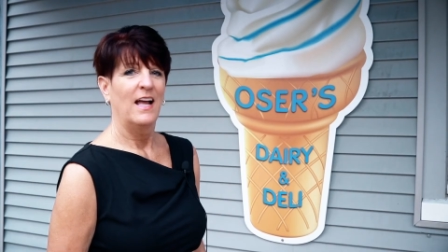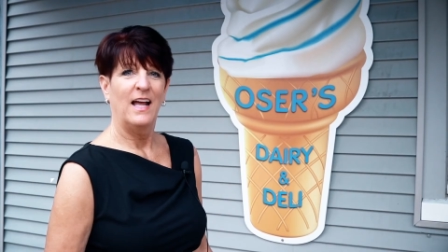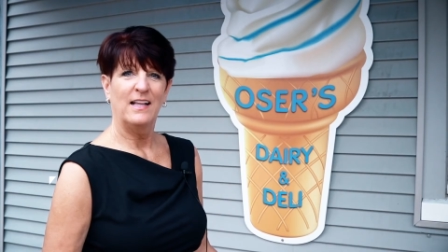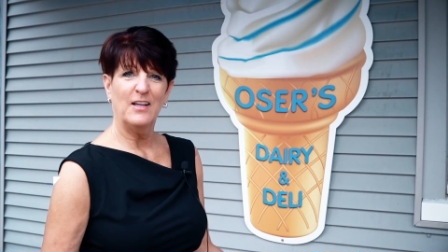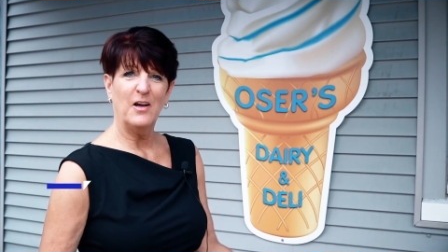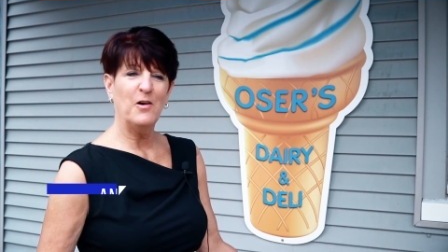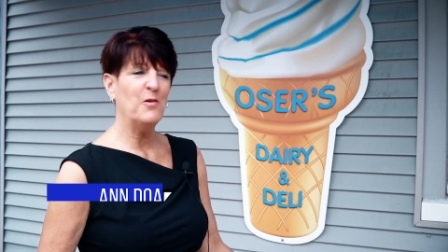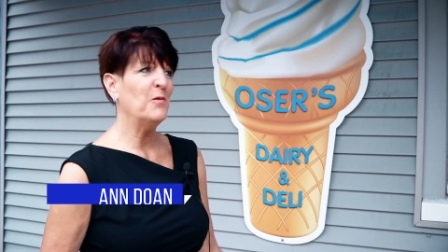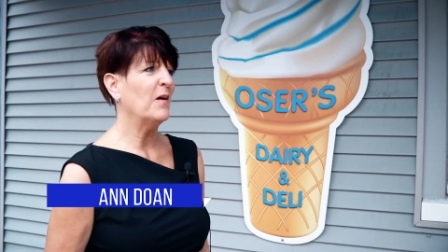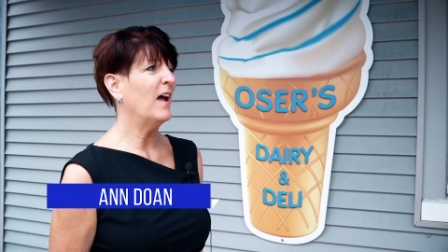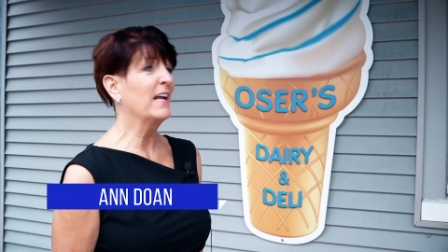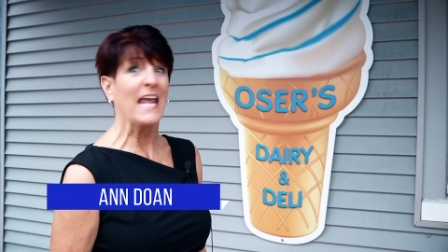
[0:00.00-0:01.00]

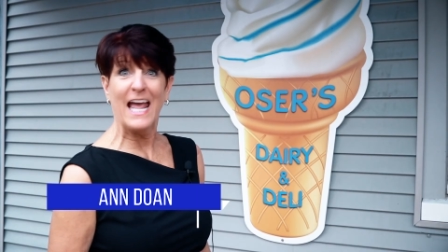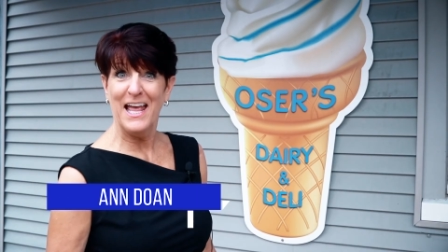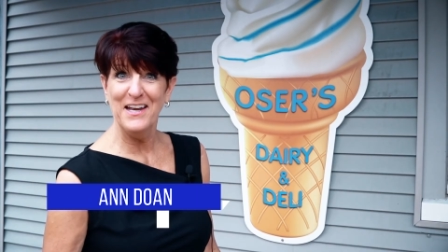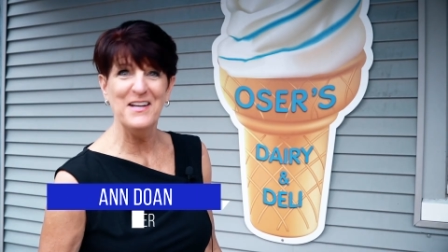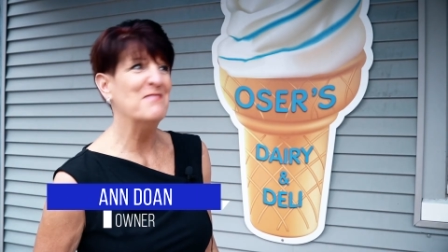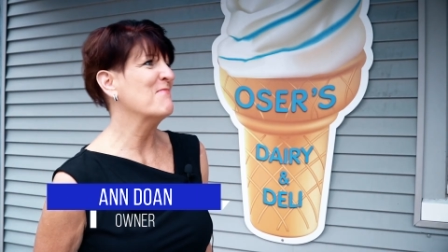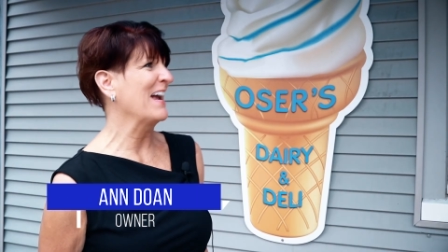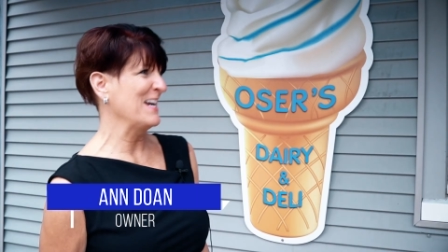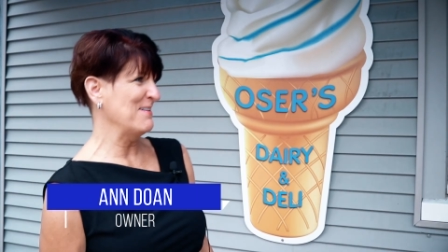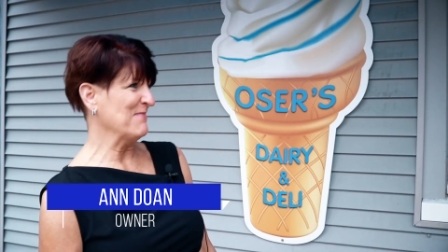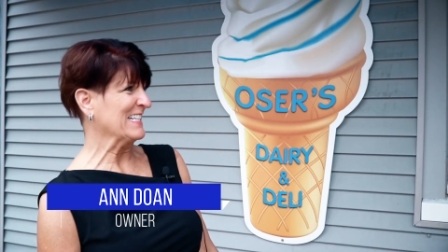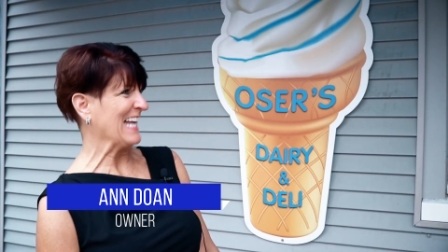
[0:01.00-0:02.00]
Hello again, my
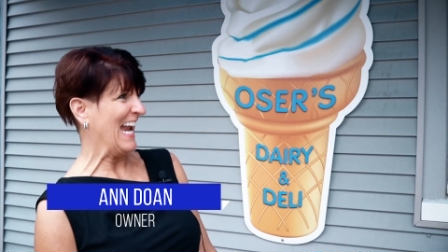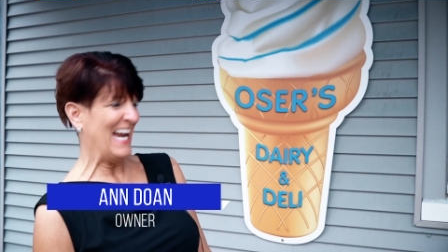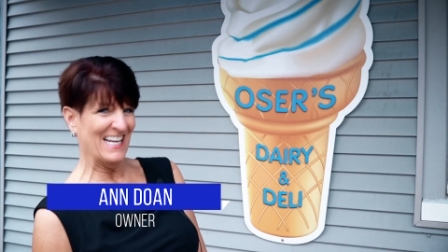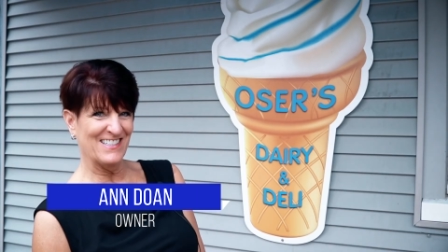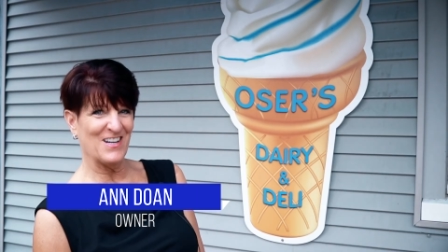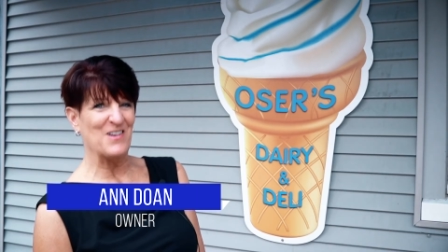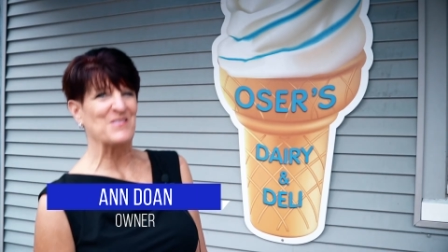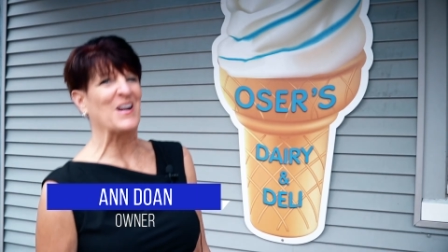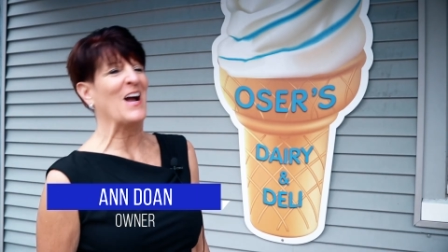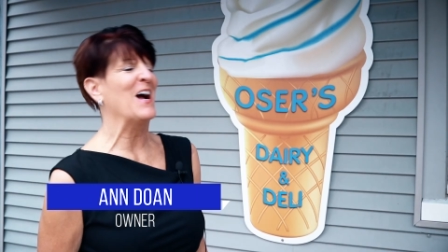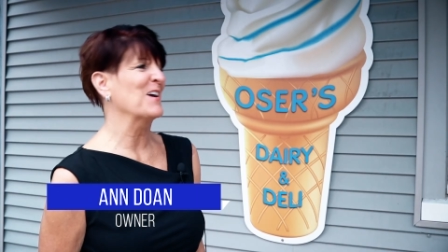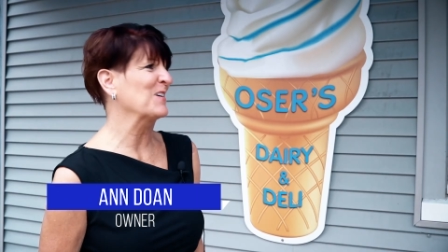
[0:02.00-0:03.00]
name is Ann Doan
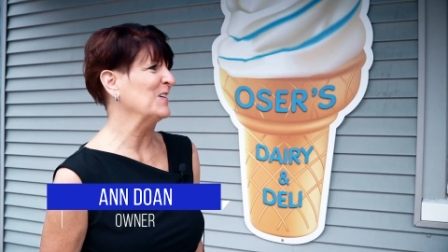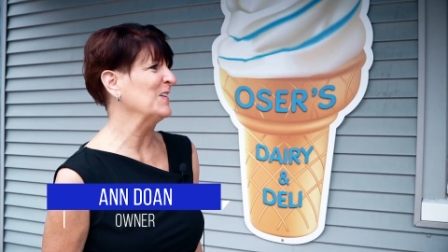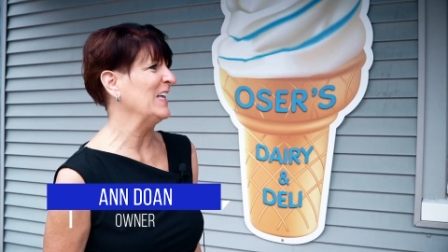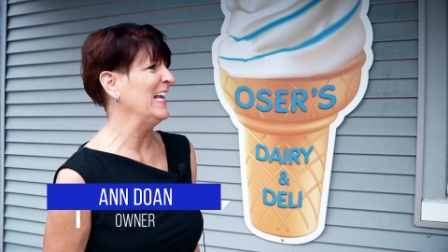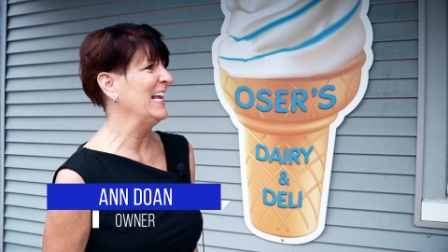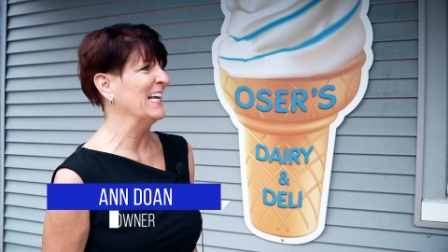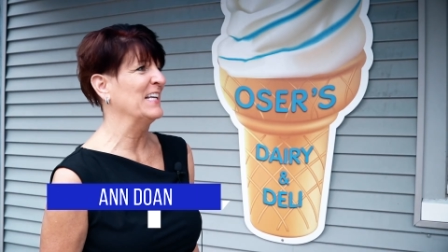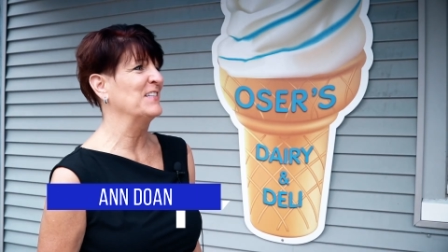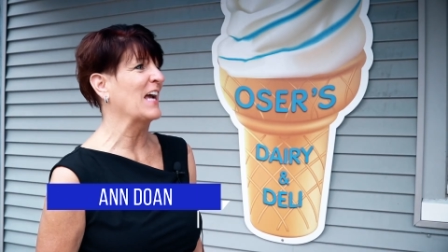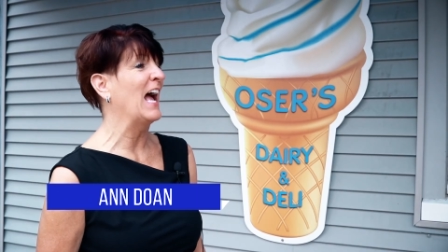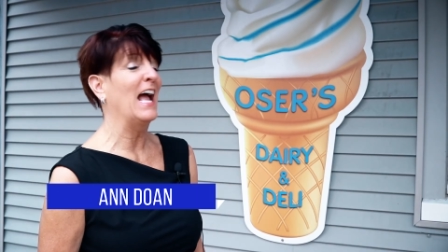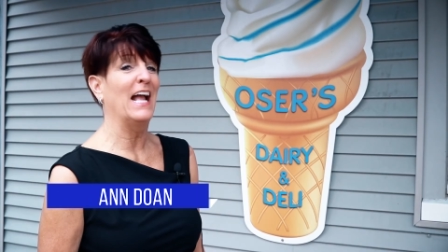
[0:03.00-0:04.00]
Conkle
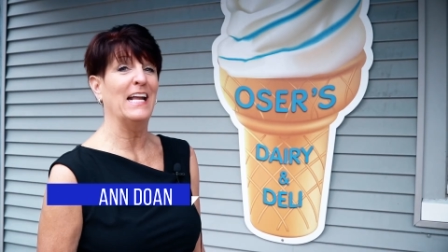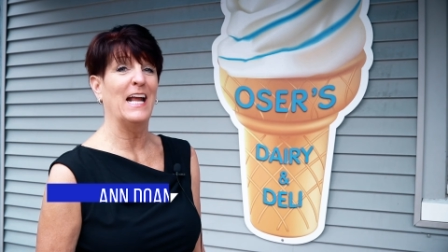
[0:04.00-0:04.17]
and I